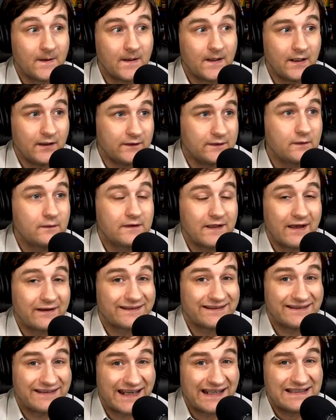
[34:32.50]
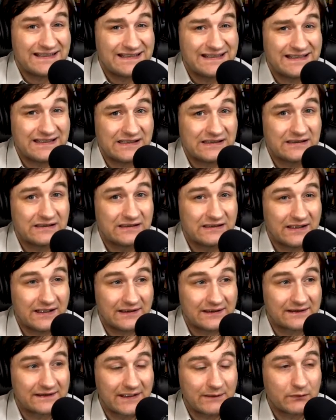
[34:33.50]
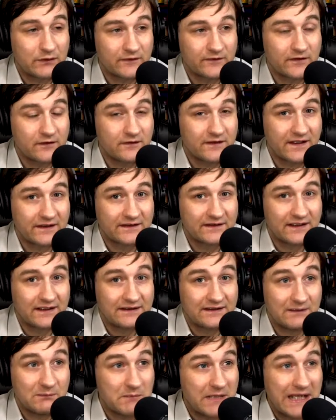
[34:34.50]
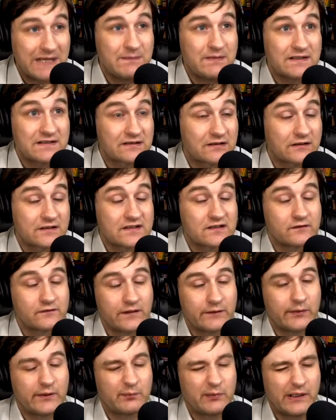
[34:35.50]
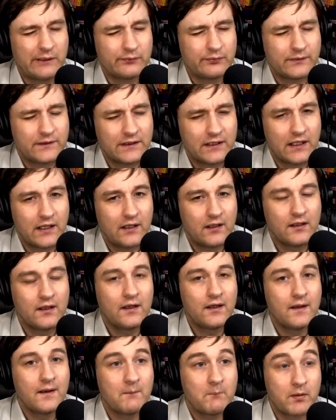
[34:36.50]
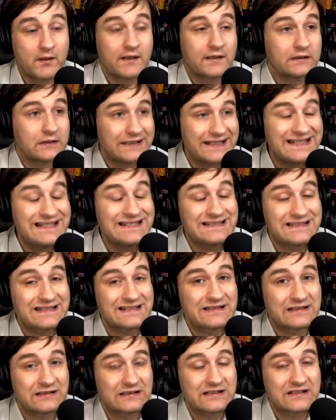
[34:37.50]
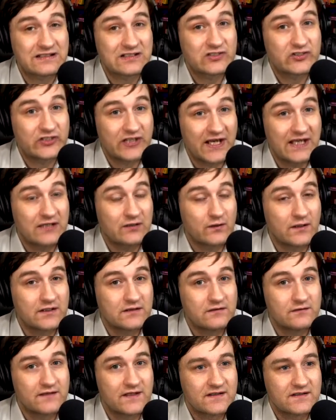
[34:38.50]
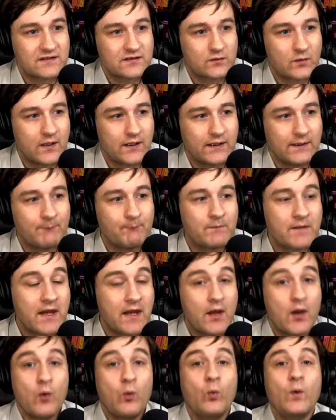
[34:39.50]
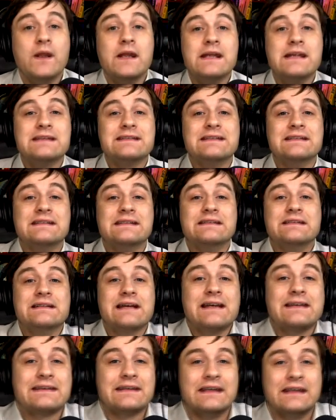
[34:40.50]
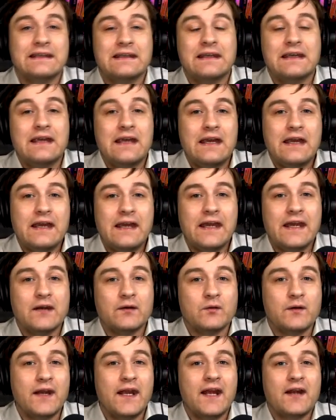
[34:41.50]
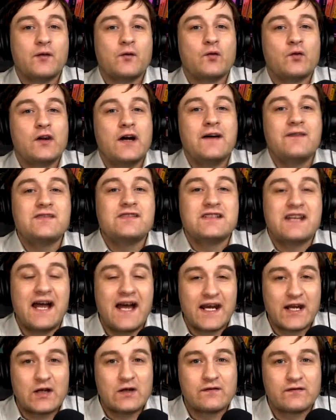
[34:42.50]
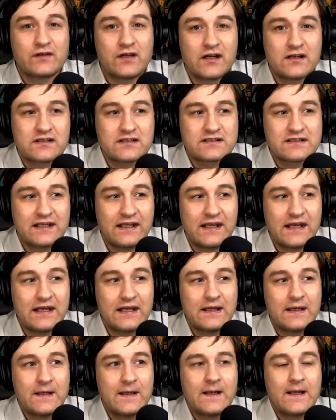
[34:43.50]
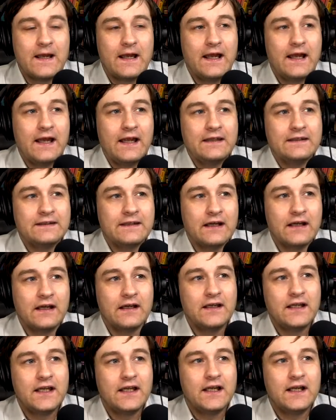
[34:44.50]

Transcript: in 2019, in December of 2019, maybe as early as November, probably not. But at least as early as January 2020, we did nothing. It ran roughshod over our state and